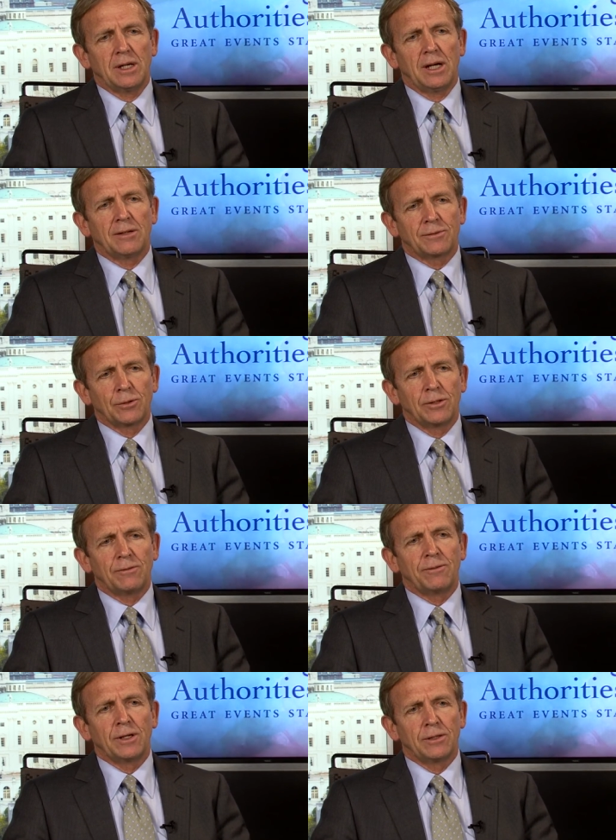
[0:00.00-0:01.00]
after the
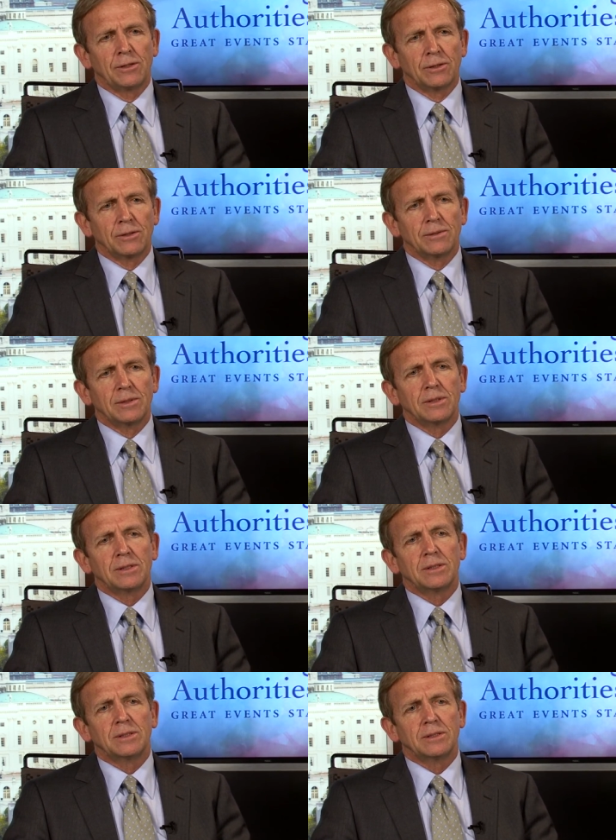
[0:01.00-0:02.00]
failure
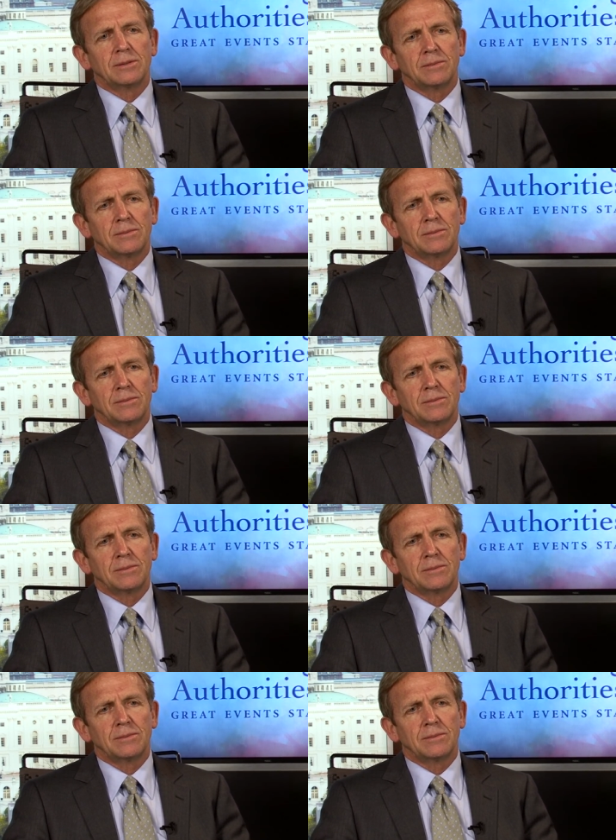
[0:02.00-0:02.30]
uh,